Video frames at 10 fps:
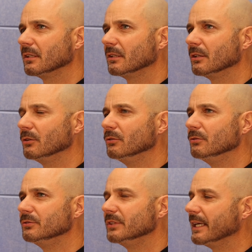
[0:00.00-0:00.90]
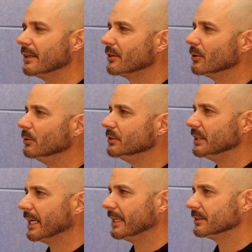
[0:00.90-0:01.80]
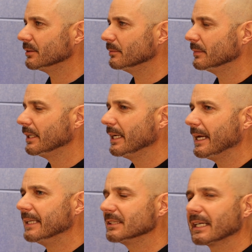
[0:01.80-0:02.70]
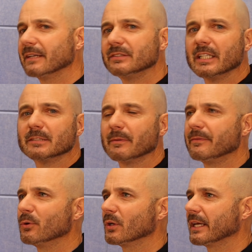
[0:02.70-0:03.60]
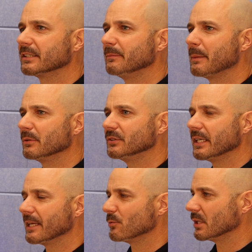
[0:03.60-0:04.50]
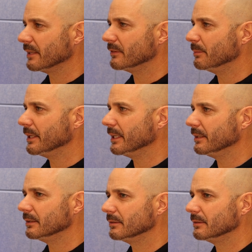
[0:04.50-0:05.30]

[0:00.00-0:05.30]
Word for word: lose enthusiasm. It's like I've said this before, like some people say they want to live to be